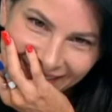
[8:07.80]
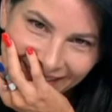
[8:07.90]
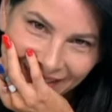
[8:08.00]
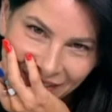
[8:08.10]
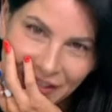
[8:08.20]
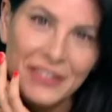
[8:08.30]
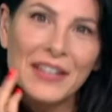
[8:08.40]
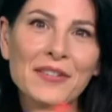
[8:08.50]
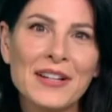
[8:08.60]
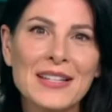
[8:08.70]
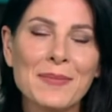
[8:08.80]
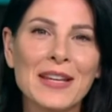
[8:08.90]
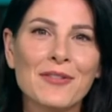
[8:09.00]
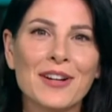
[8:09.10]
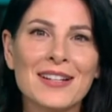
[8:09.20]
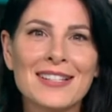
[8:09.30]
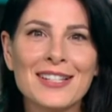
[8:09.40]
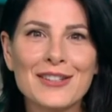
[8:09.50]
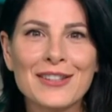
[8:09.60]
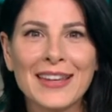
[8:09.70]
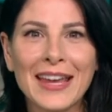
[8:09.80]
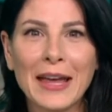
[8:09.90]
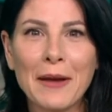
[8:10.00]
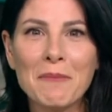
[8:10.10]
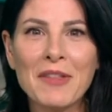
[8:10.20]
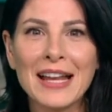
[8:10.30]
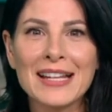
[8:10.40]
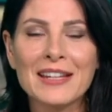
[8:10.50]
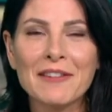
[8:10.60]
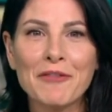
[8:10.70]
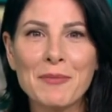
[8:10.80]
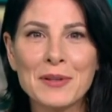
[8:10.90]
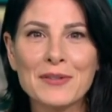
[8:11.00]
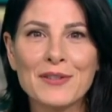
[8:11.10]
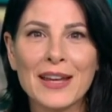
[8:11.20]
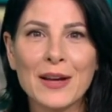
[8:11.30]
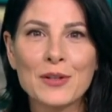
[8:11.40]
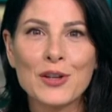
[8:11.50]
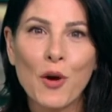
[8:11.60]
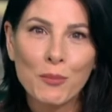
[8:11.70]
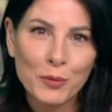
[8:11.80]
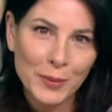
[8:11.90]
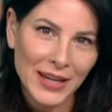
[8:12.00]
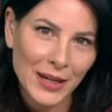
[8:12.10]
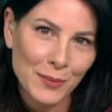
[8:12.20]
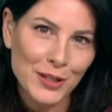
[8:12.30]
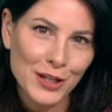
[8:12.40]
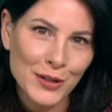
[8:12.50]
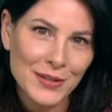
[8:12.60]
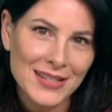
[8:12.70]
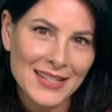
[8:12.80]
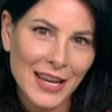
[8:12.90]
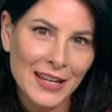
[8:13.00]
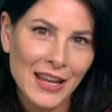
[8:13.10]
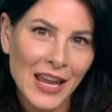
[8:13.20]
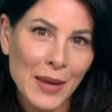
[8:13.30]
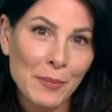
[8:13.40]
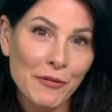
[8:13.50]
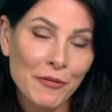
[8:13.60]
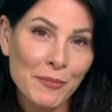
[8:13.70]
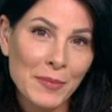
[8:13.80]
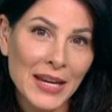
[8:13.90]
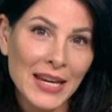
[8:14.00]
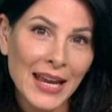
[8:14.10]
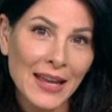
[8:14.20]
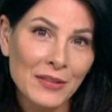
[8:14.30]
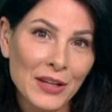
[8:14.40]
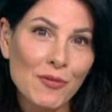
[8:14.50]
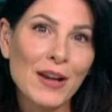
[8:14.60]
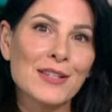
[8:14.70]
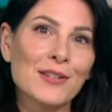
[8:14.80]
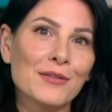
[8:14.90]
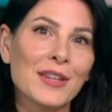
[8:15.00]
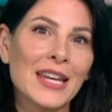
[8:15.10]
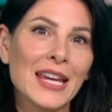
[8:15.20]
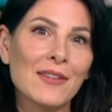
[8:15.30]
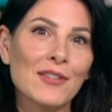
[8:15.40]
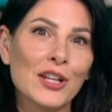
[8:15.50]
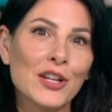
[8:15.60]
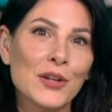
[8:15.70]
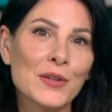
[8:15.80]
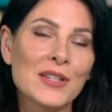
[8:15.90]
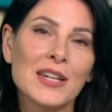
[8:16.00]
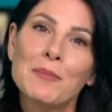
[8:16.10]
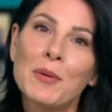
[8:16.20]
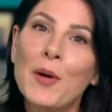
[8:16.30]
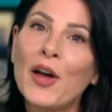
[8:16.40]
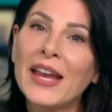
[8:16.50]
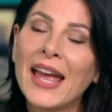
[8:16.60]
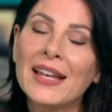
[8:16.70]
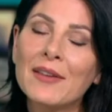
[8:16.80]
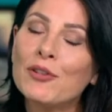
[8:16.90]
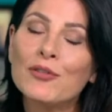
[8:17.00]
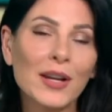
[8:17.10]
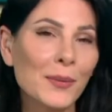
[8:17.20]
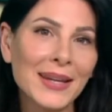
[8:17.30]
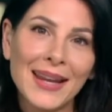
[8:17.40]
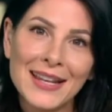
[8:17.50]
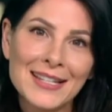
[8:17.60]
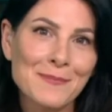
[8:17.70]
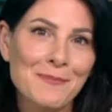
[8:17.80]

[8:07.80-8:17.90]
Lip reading: Oh, I think Rhys made the right decision there. That is it from us for now. Tom will be here with news at 10. But from me and the rest of the evening news team, bye-bye and have a great weekend.